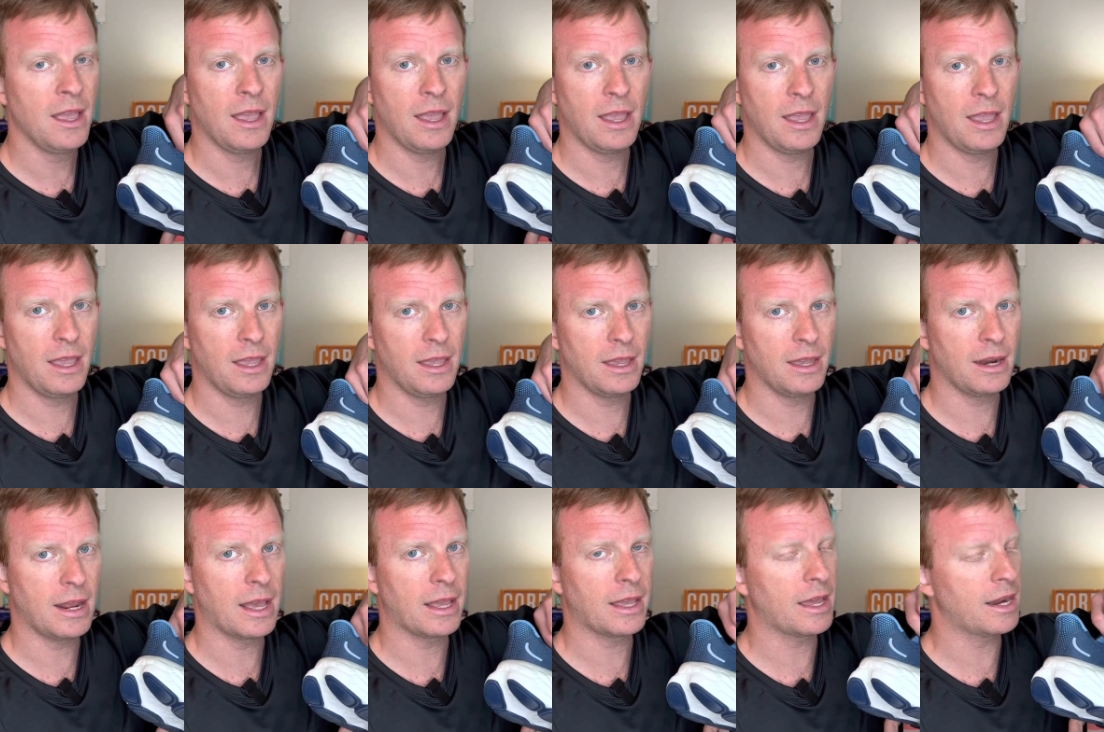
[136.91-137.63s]

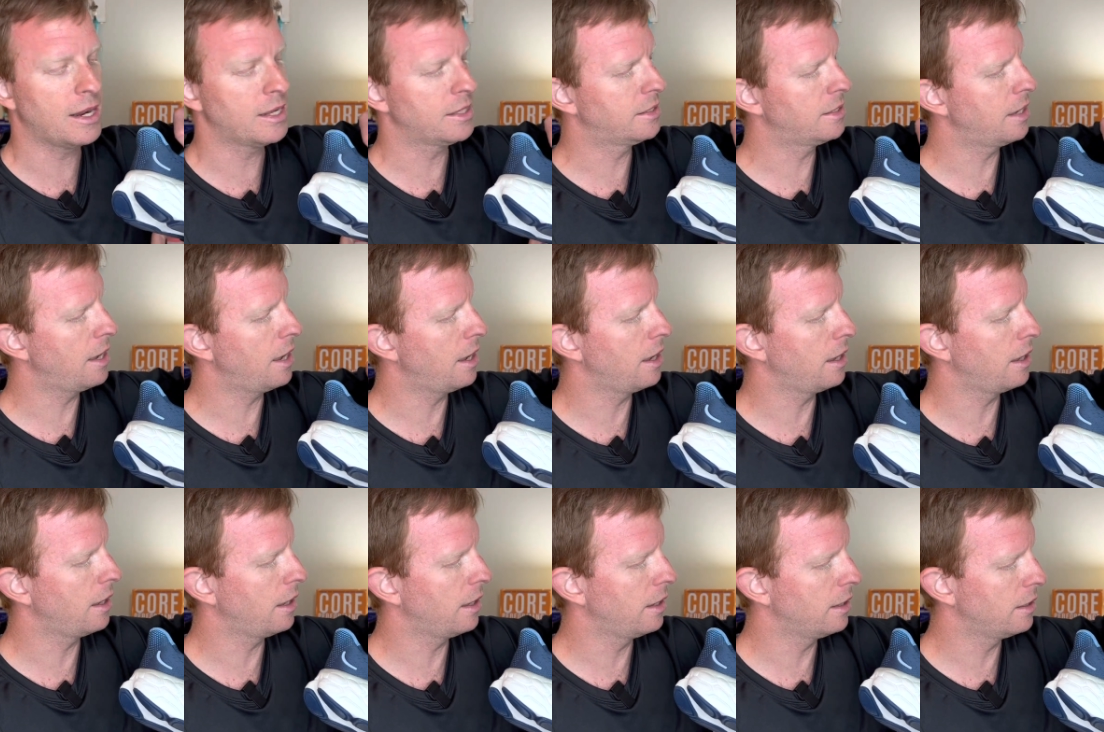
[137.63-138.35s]
and I gotta
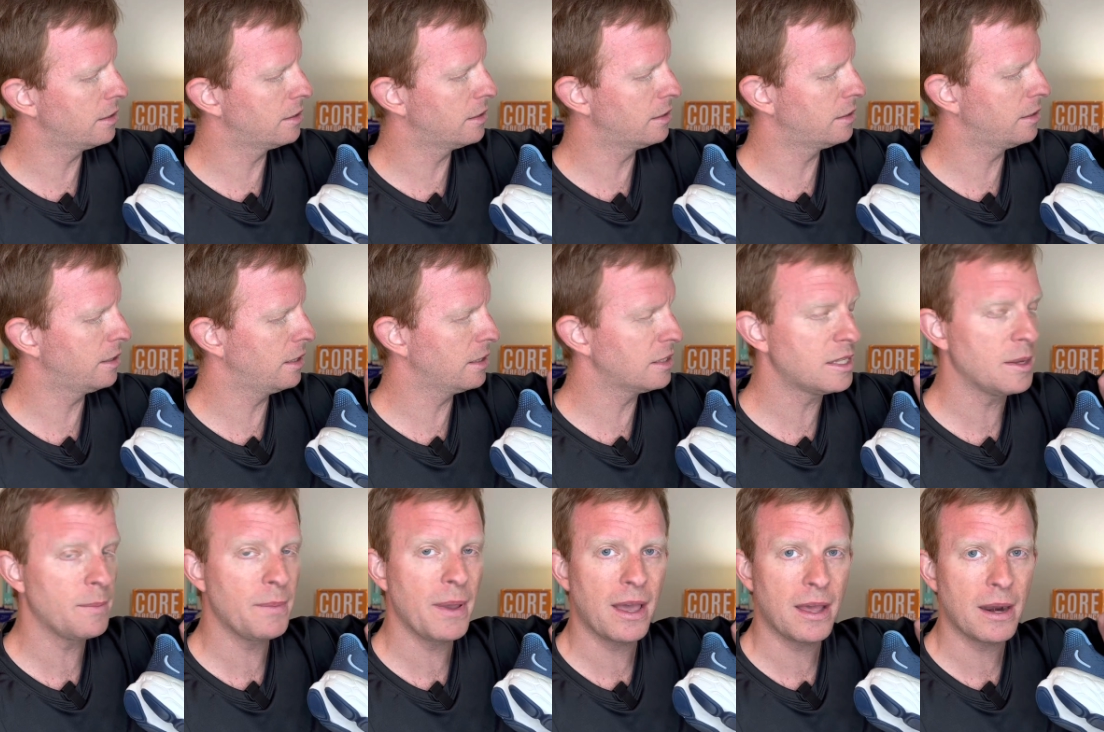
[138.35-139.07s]
say,
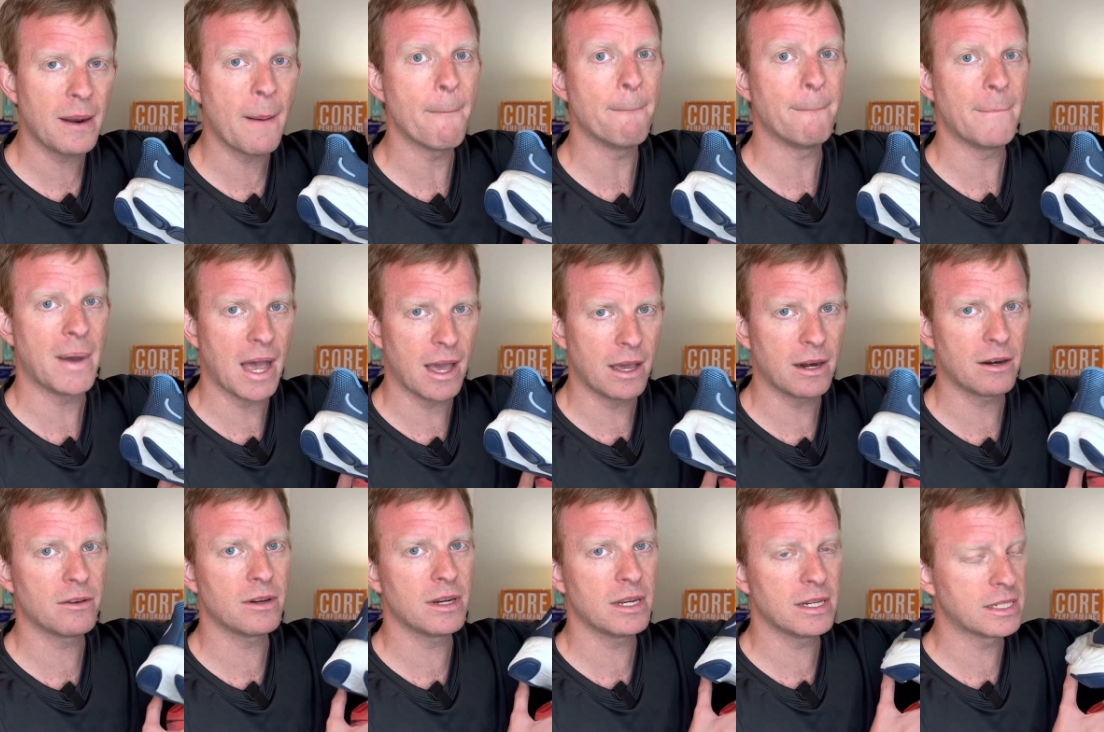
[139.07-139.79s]
it's about a
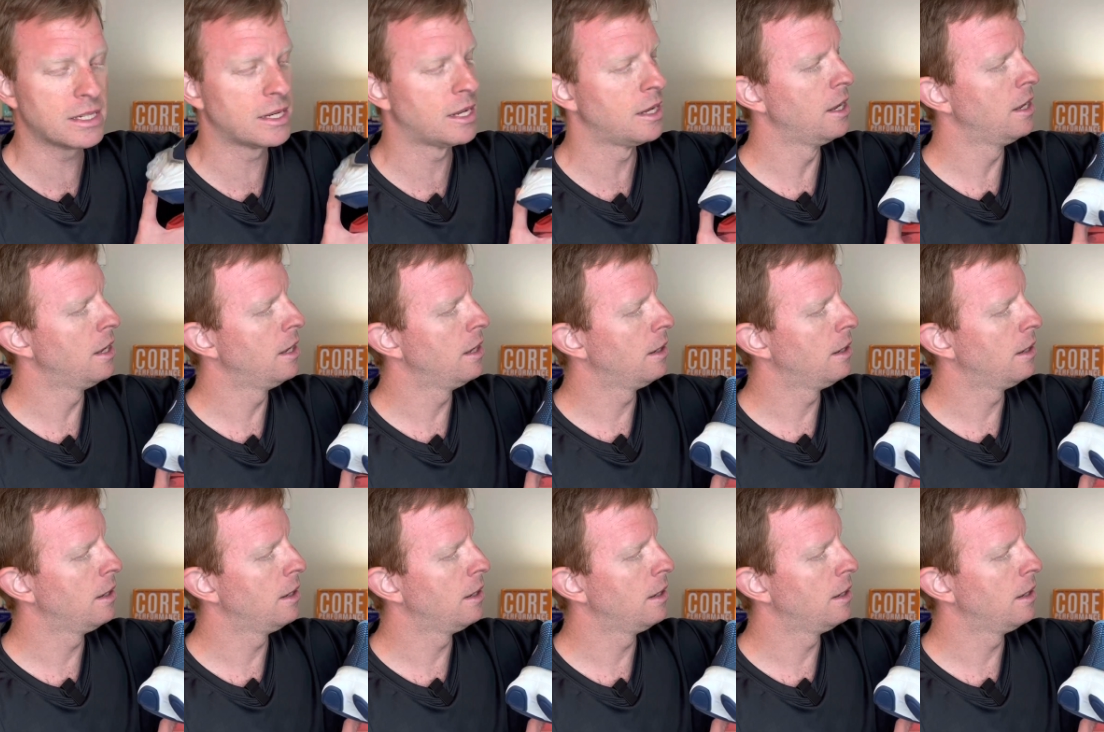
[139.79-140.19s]
moderate